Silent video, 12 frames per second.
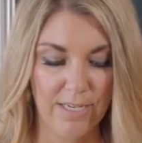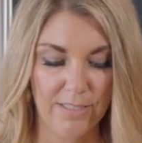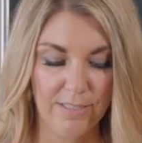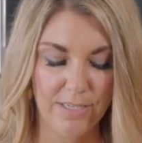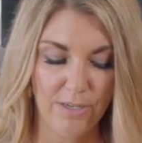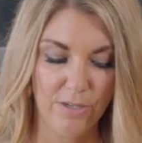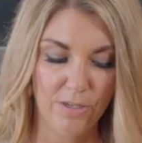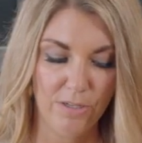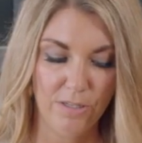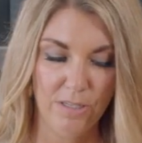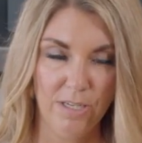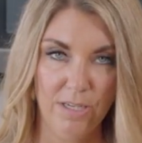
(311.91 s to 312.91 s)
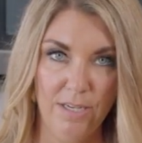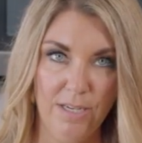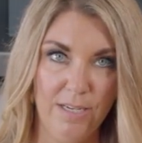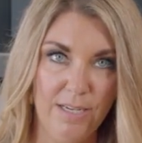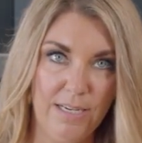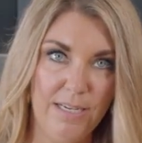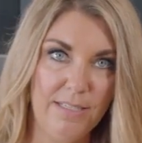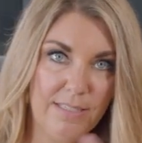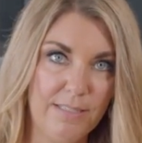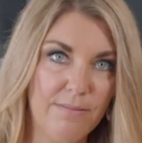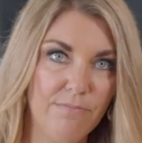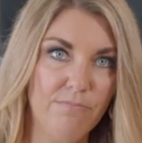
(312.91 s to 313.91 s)
until
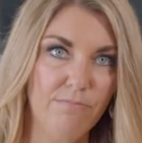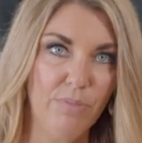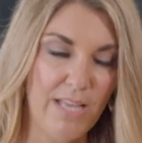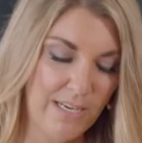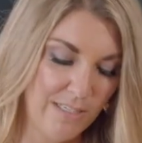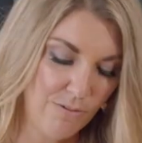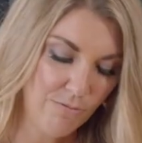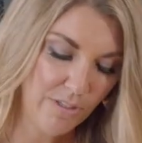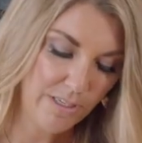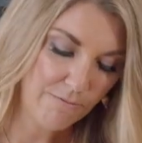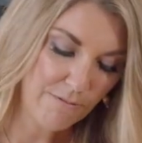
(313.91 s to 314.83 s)
it's blended really